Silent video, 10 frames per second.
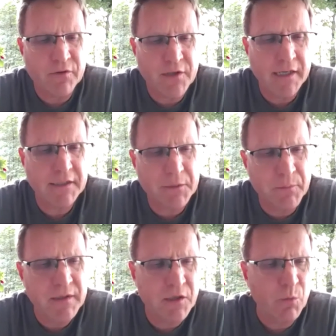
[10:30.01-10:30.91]
projected to
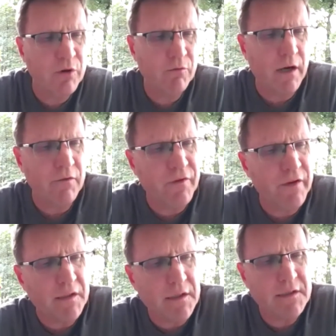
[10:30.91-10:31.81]
be somewhere around
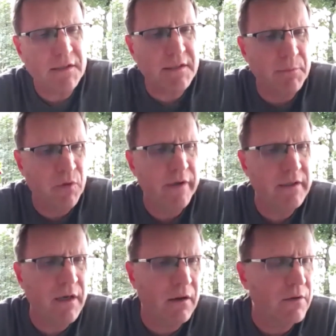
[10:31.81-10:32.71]
50 to 60
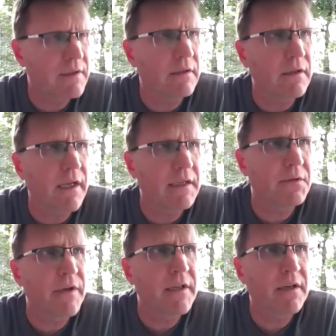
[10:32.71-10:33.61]
billion dollars in the next
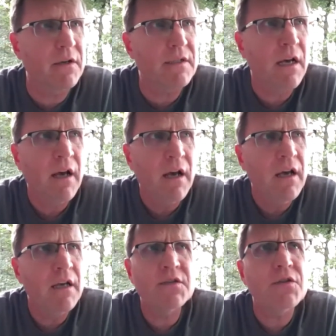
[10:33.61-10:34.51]
three years.
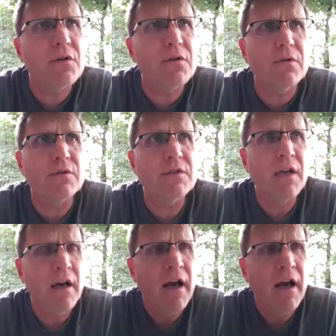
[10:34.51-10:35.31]
It's huge.